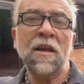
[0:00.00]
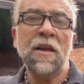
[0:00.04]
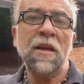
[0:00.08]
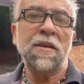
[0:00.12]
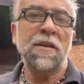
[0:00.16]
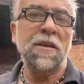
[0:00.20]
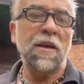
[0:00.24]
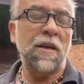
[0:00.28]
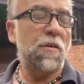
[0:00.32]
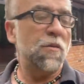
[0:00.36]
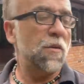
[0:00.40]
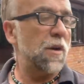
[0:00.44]

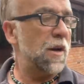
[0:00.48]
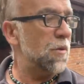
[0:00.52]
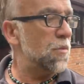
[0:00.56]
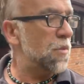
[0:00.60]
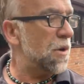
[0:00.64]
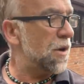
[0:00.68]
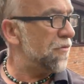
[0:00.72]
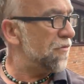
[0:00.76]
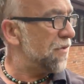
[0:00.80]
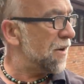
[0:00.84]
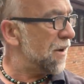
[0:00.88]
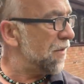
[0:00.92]
Take away
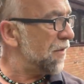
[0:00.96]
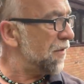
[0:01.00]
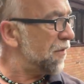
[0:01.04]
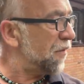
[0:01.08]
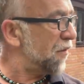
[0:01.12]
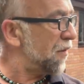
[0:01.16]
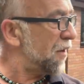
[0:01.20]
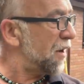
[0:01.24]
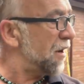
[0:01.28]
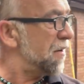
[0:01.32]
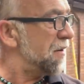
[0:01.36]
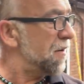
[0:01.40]
one round the
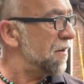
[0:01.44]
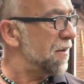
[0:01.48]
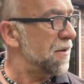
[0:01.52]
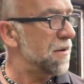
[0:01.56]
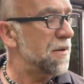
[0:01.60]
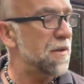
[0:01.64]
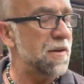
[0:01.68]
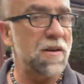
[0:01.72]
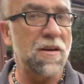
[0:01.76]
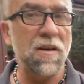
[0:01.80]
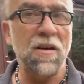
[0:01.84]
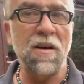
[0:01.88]
front.
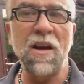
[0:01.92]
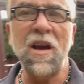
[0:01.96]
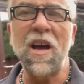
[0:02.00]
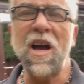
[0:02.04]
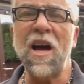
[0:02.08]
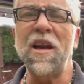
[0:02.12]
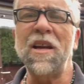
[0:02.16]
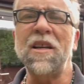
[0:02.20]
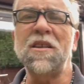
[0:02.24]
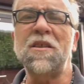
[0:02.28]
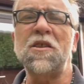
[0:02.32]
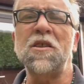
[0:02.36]

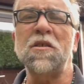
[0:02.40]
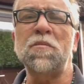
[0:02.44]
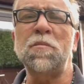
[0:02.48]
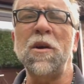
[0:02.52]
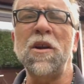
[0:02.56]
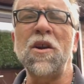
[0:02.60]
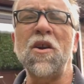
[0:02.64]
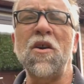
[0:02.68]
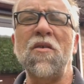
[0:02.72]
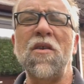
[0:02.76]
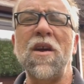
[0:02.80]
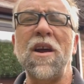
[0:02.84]
And it's just
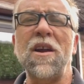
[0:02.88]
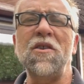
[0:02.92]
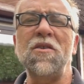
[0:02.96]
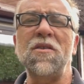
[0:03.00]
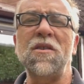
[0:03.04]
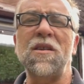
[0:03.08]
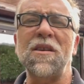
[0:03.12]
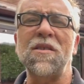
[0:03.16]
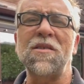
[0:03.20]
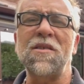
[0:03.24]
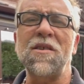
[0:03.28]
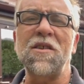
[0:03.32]
been
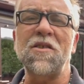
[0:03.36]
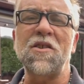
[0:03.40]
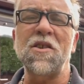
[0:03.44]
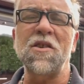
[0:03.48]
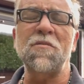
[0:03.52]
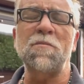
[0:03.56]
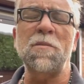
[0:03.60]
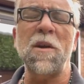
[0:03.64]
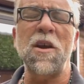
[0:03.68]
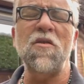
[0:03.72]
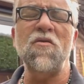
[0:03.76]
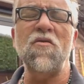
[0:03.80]
horrendous. It's
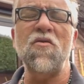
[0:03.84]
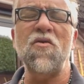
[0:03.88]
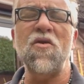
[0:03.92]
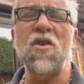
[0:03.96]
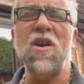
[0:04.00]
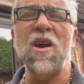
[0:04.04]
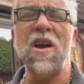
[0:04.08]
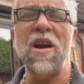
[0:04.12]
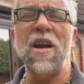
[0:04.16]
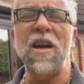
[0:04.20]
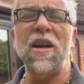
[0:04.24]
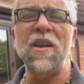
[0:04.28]
just been
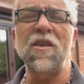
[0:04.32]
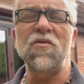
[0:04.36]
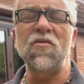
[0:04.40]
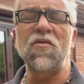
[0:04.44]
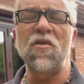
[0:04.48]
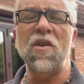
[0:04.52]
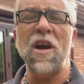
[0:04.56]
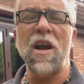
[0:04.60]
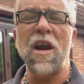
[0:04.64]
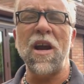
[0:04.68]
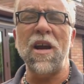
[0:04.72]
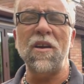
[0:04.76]
rain,
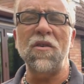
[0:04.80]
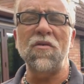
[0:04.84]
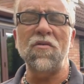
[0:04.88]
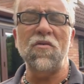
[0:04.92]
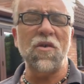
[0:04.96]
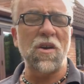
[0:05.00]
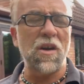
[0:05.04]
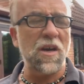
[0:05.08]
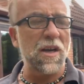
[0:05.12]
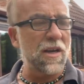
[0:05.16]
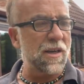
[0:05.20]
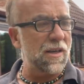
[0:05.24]
rain,
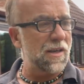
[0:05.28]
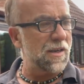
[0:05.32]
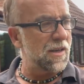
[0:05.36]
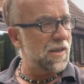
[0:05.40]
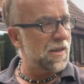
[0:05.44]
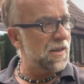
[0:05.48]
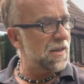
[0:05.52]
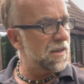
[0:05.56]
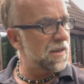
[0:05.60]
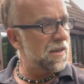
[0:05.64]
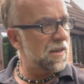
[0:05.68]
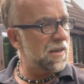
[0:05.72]
rain.
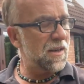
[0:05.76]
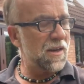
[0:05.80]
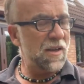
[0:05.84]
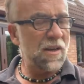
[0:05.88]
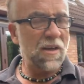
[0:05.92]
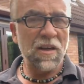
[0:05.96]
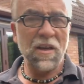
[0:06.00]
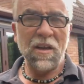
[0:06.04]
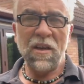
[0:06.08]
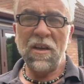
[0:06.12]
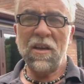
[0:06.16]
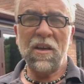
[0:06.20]

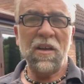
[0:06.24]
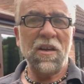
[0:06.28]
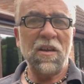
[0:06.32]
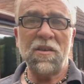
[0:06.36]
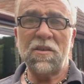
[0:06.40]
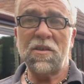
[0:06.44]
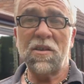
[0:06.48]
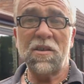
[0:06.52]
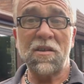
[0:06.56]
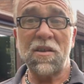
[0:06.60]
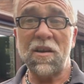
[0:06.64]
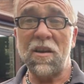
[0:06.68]

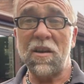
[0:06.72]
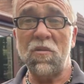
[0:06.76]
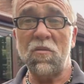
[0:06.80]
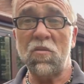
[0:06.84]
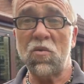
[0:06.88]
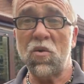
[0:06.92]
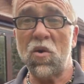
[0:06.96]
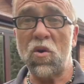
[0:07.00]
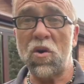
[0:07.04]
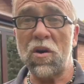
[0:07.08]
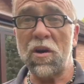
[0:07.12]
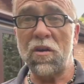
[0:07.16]
Just like
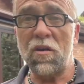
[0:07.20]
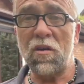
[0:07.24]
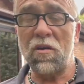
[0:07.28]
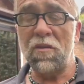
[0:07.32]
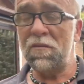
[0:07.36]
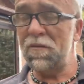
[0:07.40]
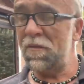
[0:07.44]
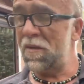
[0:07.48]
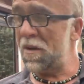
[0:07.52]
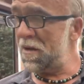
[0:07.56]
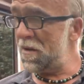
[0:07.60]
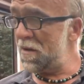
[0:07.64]
walking
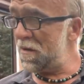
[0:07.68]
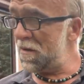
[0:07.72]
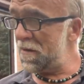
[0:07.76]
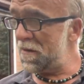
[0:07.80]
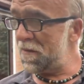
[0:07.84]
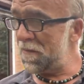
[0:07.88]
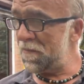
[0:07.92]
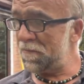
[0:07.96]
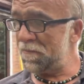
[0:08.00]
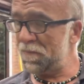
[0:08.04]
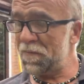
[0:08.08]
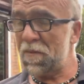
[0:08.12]
on
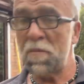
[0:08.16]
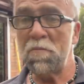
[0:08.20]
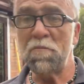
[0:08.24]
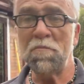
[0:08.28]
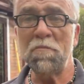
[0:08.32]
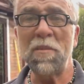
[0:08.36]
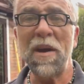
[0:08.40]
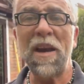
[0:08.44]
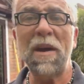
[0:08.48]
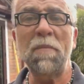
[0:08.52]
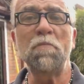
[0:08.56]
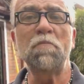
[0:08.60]

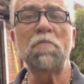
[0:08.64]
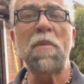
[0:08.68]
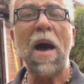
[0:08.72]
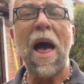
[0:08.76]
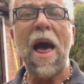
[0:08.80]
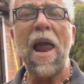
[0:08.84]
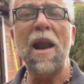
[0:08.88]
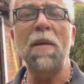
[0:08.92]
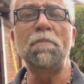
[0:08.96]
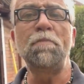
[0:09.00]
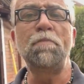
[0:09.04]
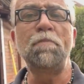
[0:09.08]
big
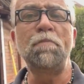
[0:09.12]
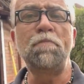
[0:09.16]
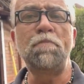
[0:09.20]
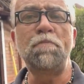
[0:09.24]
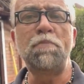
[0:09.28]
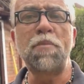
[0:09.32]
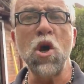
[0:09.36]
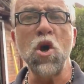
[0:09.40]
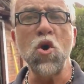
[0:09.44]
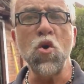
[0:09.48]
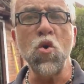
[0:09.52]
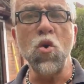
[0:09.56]
pile of
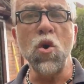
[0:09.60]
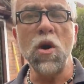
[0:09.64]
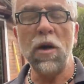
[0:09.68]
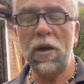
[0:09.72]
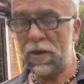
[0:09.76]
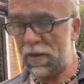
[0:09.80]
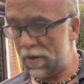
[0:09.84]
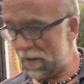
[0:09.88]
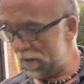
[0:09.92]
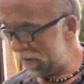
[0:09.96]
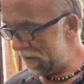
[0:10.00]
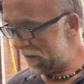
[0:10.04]
poo.
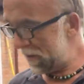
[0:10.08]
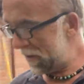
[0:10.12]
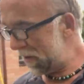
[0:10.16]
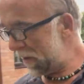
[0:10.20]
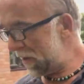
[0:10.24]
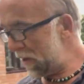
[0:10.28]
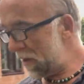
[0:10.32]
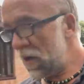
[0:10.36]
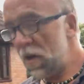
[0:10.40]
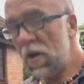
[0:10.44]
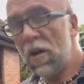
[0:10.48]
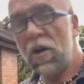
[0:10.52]

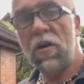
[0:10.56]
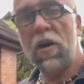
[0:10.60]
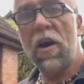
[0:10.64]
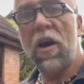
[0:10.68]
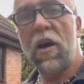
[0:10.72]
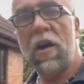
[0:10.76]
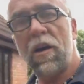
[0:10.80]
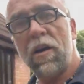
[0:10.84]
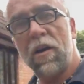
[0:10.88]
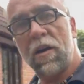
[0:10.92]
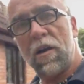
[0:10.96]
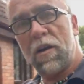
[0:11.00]

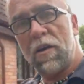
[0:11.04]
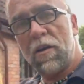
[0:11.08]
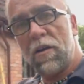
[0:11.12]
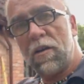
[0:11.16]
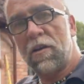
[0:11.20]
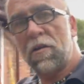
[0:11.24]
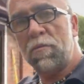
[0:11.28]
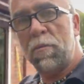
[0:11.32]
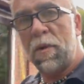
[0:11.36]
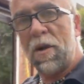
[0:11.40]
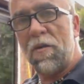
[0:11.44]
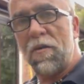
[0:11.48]
Right, I'll
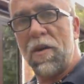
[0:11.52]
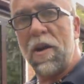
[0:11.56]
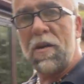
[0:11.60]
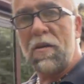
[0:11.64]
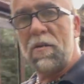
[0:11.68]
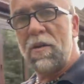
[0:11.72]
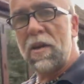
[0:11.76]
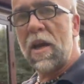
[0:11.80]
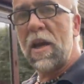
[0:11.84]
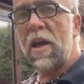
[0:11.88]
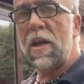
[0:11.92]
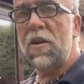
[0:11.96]
spin
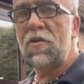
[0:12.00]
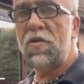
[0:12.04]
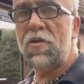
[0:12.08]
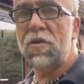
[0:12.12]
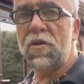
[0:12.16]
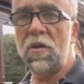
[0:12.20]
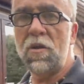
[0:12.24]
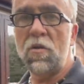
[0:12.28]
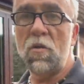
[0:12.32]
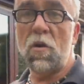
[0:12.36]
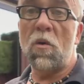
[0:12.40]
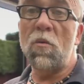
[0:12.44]
around and show
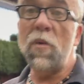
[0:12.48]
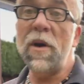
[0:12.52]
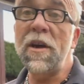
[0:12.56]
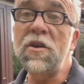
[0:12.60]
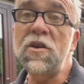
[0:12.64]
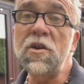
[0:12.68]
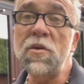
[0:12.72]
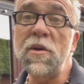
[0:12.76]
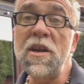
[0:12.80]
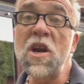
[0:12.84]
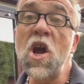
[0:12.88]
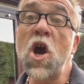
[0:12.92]
you what we're
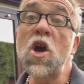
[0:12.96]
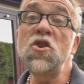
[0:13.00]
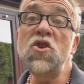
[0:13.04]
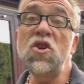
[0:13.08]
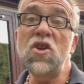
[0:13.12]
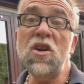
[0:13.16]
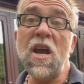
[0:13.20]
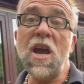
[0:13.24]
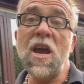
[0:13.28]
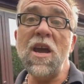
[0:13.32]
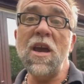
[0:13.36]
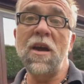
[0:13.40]
doing
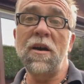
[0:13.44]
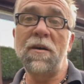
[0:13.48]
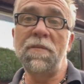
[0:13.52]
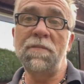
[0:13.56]
today.